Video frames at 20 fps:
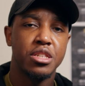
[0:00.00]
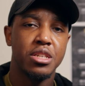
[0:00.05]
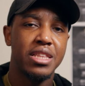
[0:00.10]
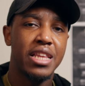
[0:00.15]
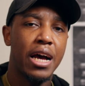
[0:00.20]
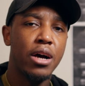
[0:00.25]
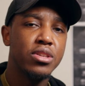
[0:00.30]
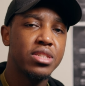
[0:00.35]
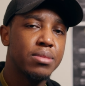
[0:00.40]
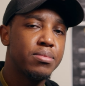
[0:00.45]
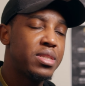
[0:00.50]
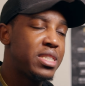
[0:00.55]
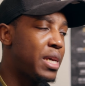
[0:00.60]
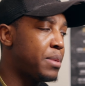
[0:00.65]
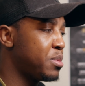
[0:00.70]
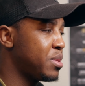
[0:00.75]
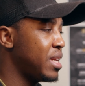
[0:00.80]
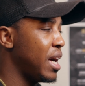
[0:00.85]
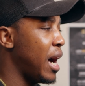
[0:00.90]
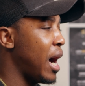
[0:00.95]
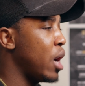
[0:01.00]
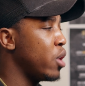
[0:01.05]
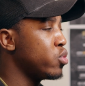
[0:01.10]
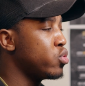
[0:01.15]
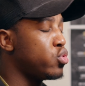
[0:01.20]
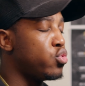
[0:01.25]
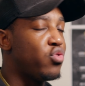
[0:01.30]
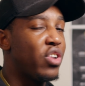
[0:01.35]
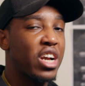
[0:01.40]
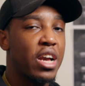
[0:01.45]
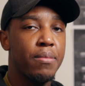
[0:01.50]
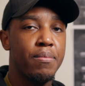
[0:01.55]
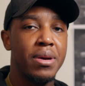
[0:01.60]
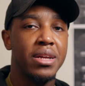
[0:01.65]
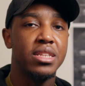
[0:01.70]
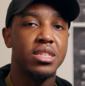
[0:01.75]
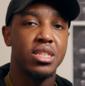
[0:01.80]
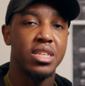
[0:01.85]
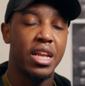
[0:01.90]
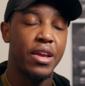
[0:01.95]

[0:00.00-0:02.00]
audio, and how do you make your tutorial